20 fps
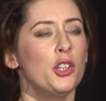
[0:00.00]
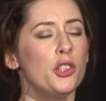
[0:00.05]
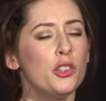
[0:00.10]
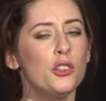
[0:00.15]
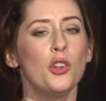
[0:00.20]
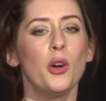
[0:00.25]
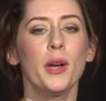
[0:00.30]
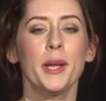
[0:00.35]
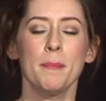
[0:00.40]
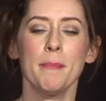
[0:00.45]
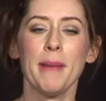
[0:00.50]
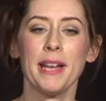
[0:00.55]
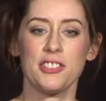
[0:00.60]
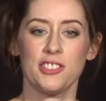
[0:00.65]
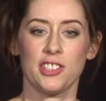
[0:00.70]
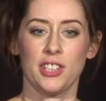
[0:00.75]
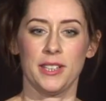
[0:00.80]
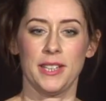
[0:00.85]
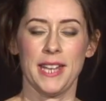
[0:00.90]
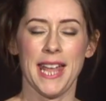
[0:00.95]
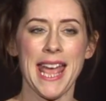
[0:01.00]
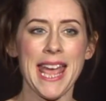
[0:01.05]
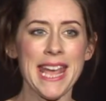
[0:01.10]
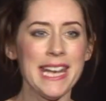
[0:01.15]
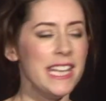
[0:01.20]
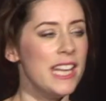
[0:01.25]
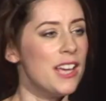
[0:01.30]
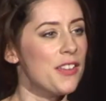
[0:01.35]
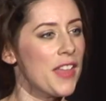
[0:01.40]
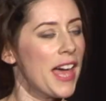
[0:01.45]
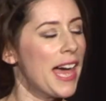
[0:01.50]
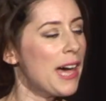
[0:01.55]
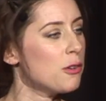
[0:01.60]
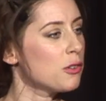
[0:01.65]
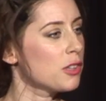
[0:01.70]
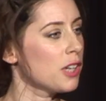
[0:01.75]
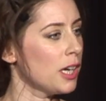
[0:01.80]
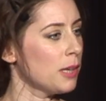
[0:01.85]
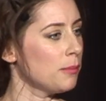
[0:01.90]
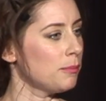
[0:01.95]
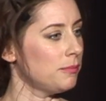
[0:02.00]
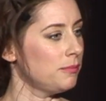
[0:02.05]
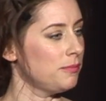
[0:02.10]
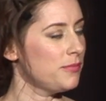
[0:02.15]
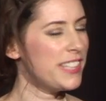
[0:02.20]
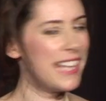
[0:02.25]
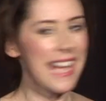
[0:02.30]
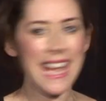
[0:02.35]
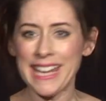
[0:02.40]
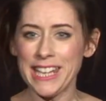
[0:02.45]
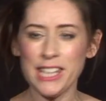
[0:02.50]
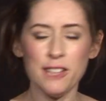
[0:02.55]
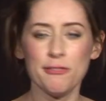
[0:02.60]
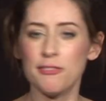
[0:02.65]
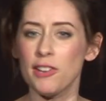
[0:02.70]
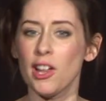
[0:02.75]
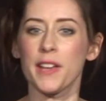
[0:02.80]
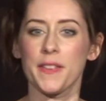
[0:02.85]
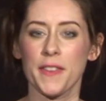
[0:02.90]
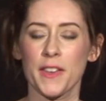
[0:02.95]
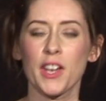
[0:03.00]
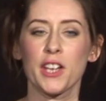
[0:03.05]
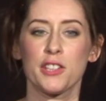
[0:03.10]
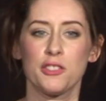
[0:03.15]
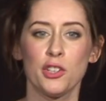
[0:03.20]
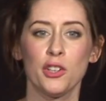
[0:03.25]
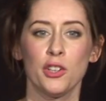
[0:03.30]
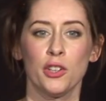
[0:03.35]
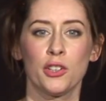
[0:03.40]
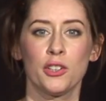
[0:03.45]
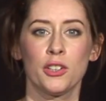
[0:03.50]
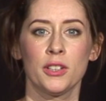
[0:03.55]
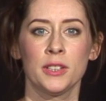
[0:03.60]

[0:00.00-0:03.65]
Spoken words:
not imagine any other outcome to any flight that I took